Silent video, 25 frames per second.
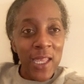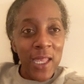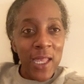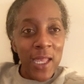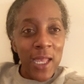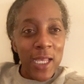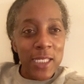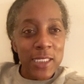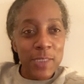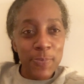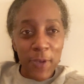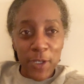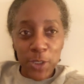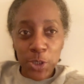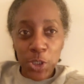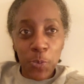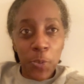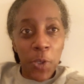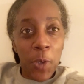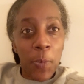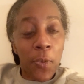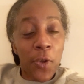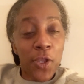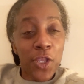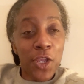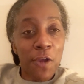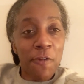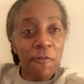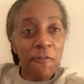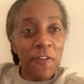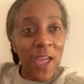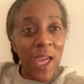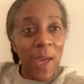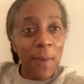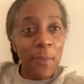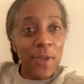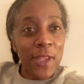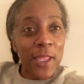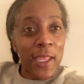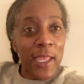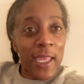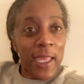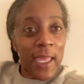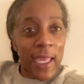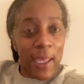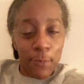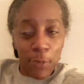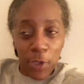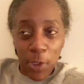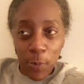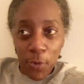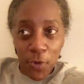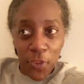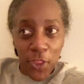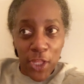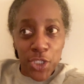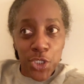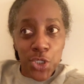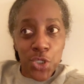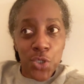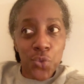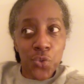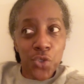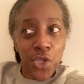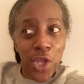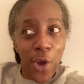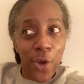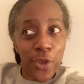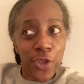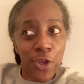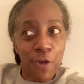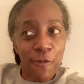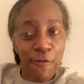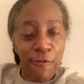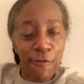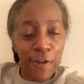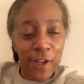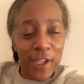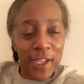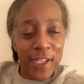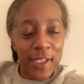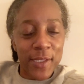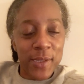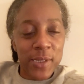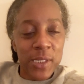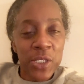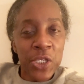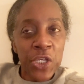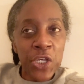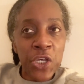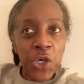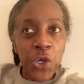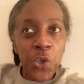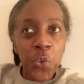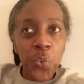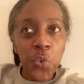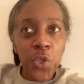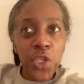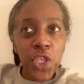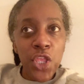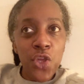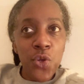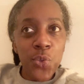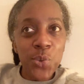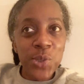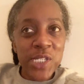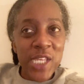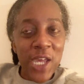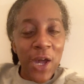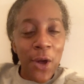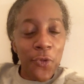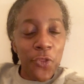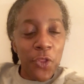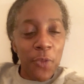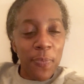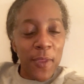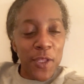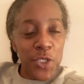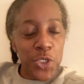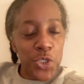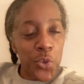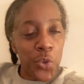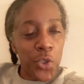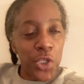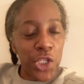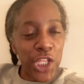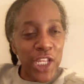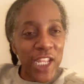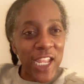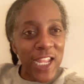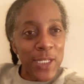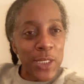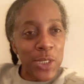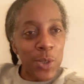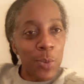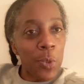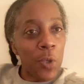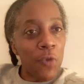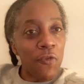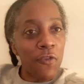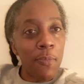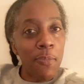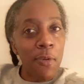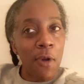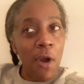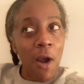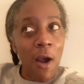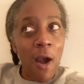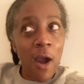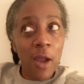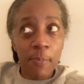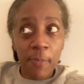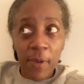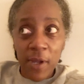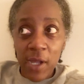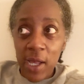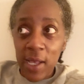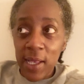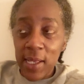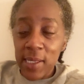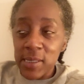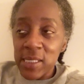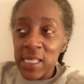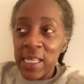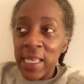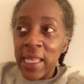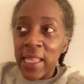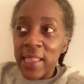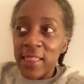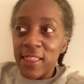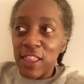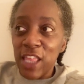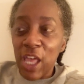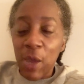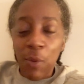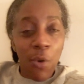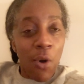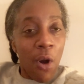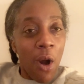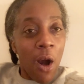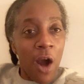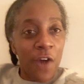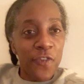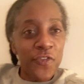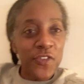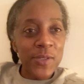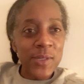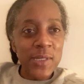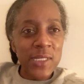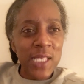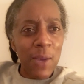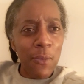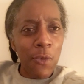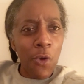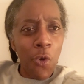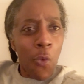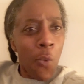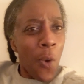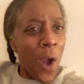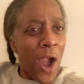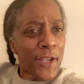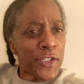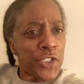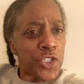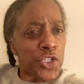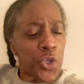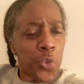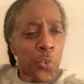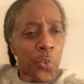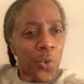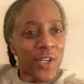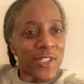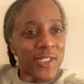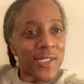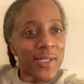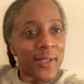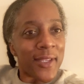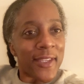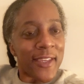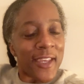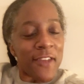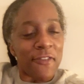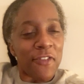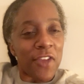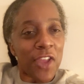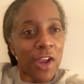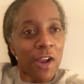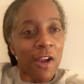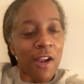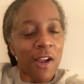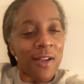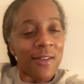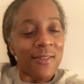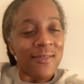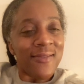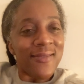especially people in your family and people that your friends, when you tell them that you are looking to move abroad, because they will often say, well, why do you want to leave here?